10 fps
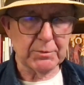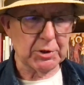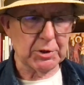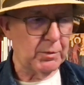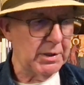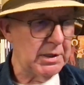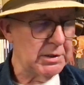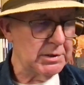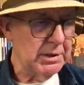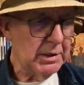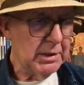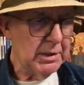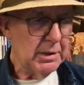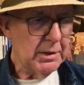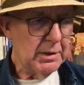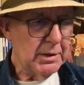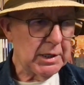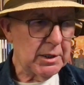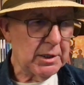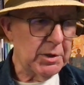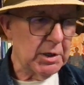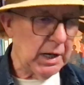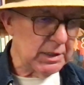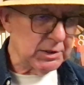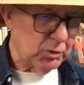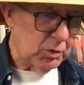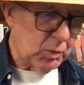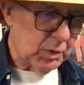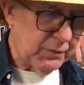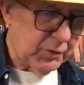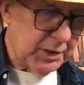So please take up your glass or whatever it